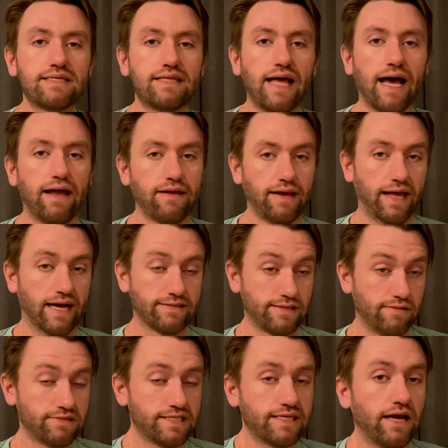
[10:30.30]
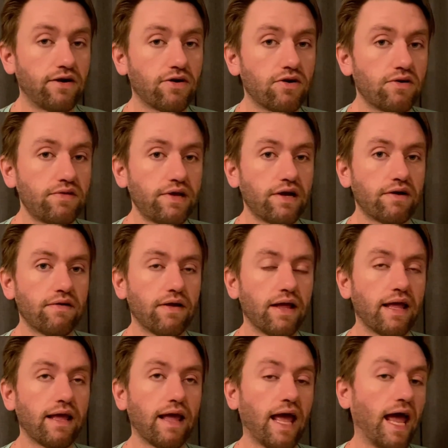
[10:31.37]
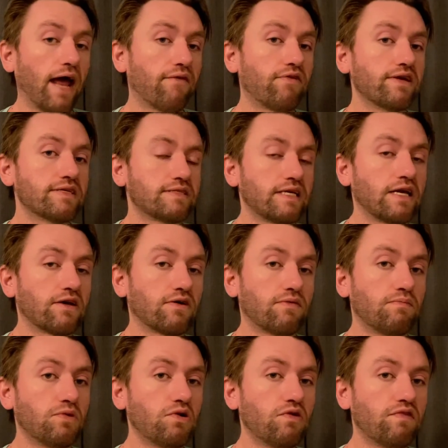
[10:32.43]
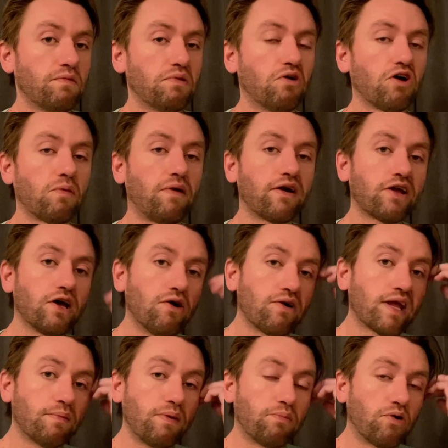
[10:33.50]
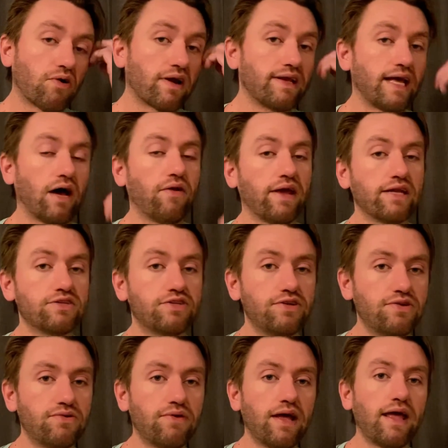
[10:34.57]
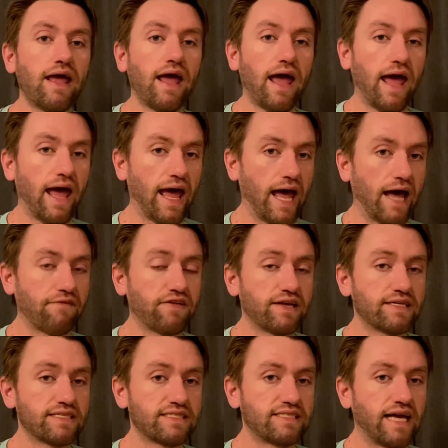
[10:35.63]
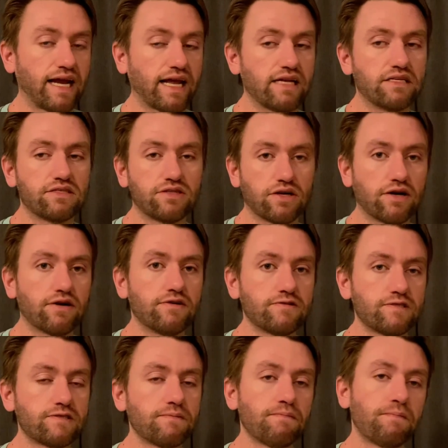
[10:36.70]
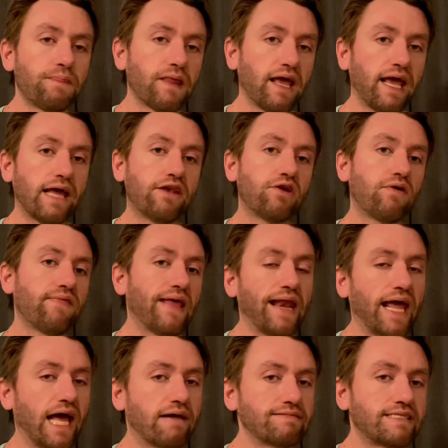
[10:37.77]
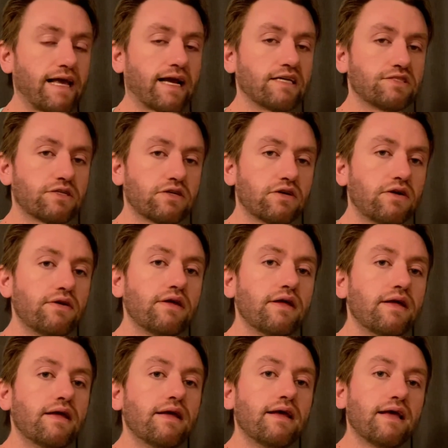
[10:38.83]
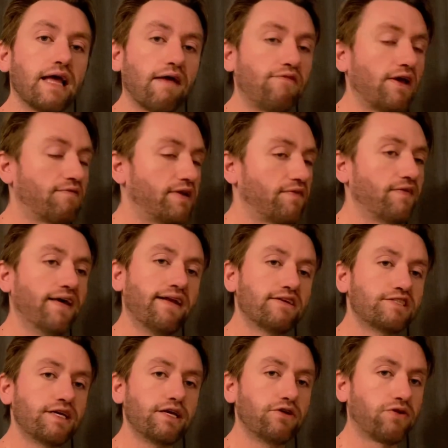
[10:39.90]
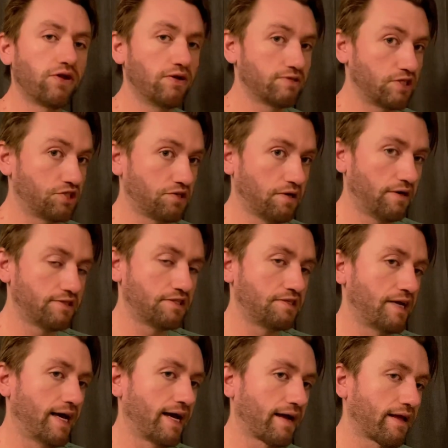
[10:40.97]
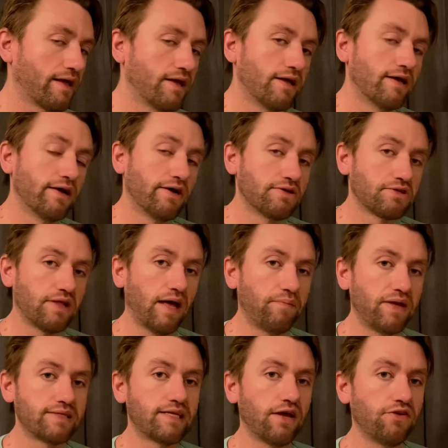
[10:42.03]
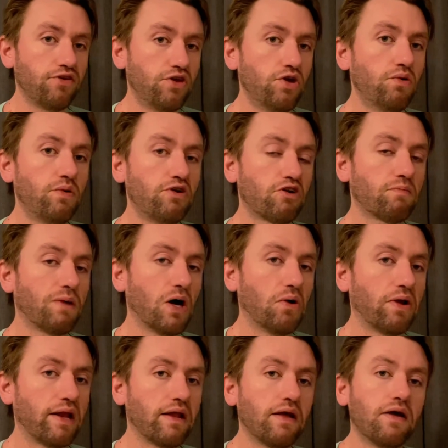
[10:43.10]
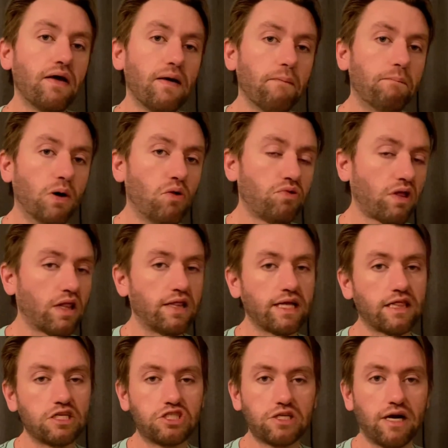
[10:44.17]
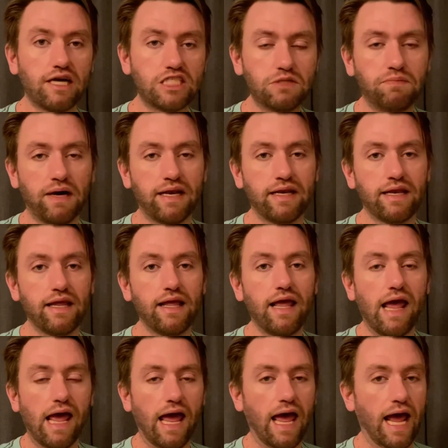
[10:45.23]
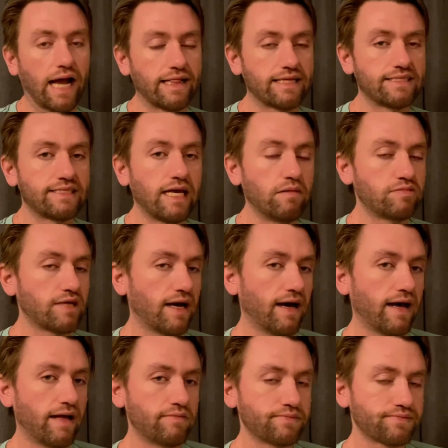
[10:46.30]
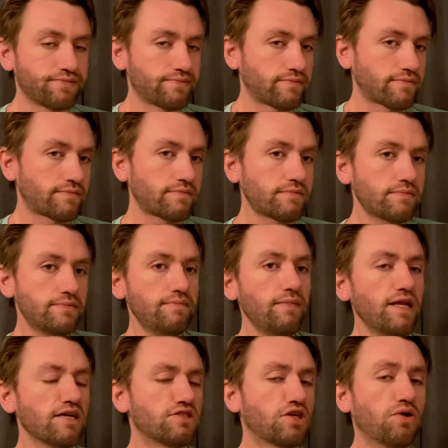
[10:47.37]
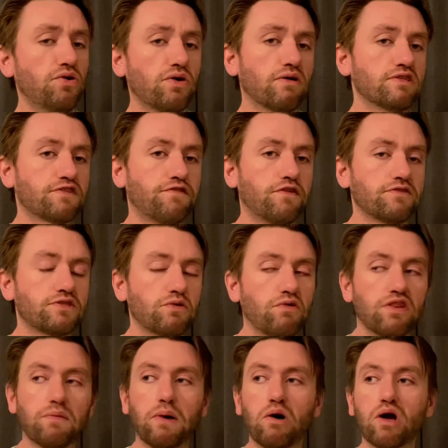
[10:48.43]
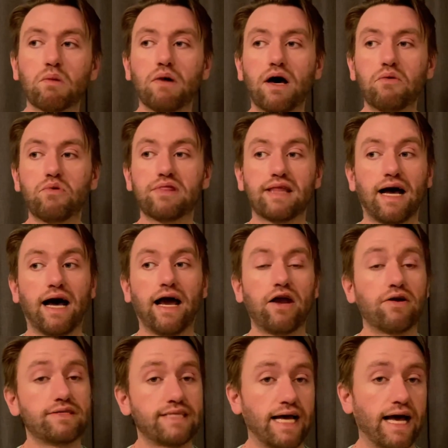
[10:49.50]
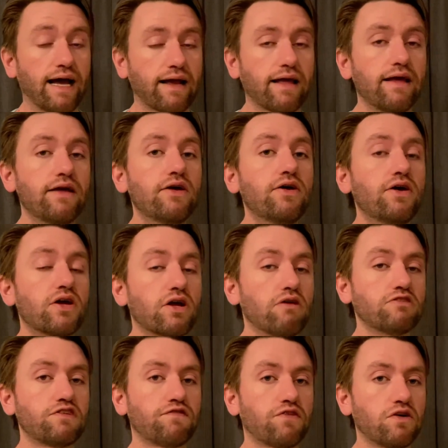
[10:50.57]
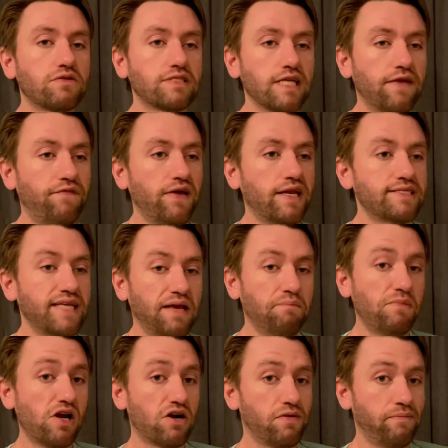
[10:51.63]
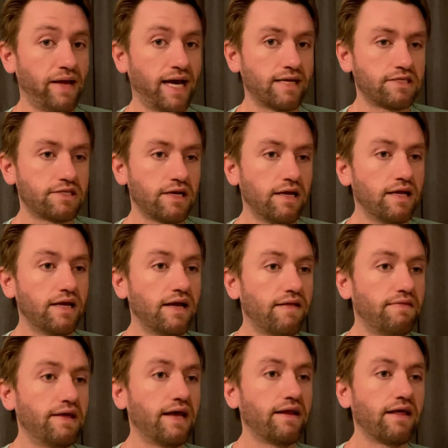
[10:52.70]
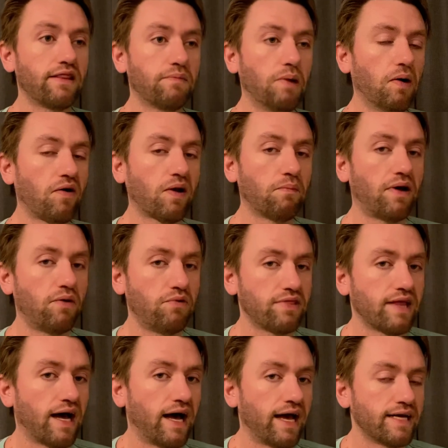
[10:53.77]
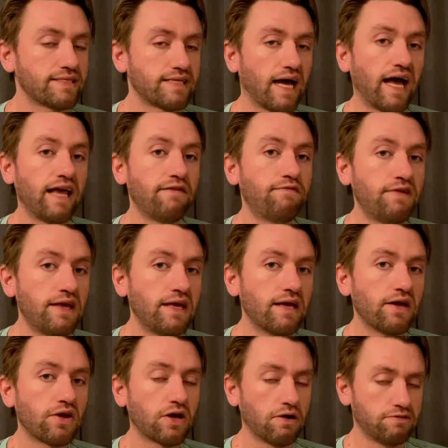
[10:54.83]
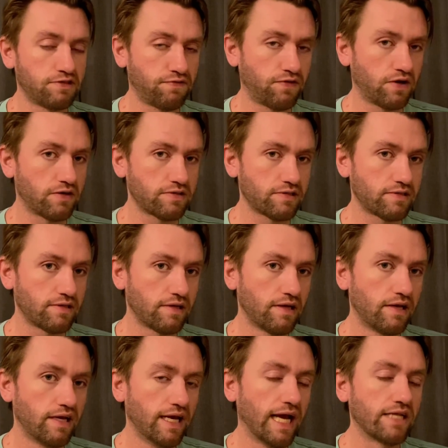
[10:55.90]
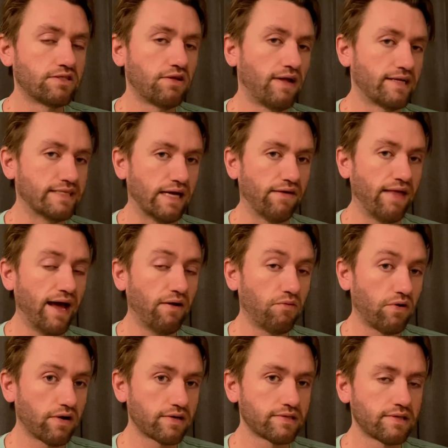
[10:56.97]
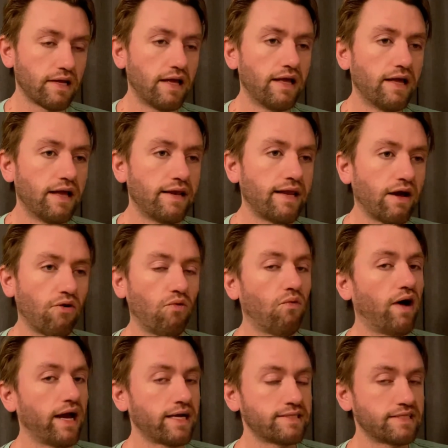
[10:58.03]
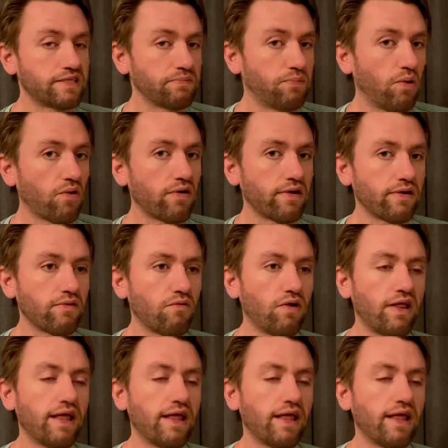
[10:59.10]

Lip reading: that, as I was saying earlier, every single move in Pokemon Go can be broken down into half-second turns. And during that half-second turn, if you have enough energy, you can use a charge attack. So that means that you and your opponent both click the charge button at the same time. So who goes first? Well, the Pokemon with the higher attack goes first. If it is a mirror match, then the Pokemon with the highest IV goes first. And so that's how that works. Now, why is this important? Well,